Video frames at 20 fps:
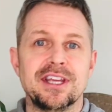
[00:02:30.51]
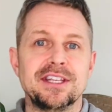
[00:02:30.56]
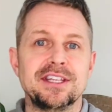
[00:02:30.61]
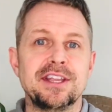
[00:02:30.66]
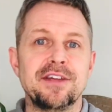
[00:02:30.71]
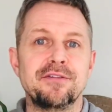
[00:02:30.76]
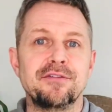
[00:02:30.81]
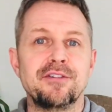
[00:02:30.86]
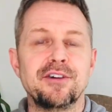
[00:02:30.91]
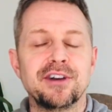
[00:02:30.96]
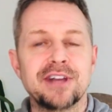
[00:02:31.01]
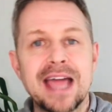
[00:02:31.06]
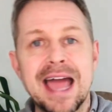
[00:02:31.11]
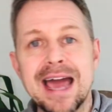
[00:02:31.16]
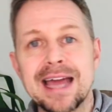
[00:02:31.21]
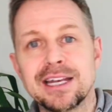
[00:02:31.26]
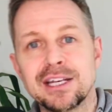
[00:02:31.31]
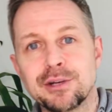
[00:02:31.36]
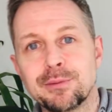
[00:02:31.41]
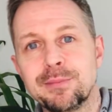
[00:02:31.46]
different
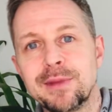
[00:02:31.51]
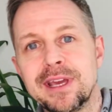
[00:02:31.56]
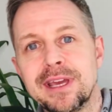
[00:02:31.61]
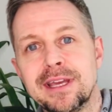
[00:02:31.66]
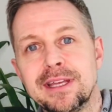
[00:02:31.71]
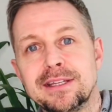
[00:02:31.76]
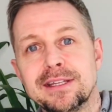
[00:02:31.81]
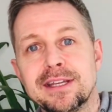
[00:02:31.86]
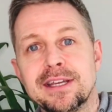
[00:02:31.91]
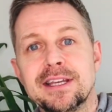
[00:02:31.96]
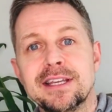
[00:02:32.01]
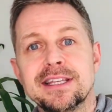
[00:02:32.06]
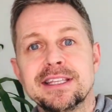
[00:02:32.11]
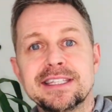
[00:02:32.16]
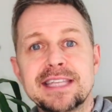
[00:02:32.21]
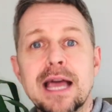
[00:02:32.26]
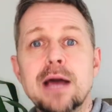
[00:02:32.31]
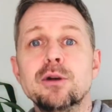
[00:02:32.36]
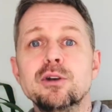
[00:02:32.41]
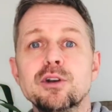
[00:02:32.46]
handmade
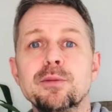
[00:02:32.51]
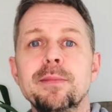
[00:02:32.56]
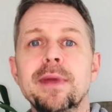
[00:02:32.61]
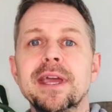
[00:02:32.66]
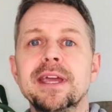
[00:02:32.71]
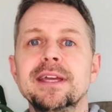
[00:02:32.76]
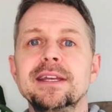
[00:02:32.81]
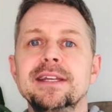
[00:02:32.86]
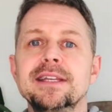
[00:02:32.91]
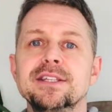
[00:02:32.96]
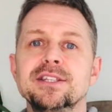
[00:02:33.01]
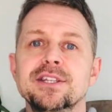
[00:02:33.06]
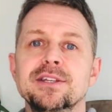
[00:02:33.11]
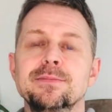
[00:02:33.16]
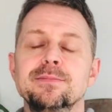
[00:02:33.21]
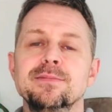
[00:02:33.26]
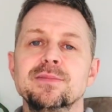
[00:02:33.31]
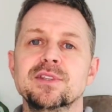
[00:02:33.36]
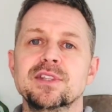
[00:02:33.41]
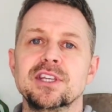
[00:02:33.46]
sound
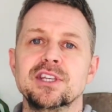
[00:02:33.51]
mechanisms.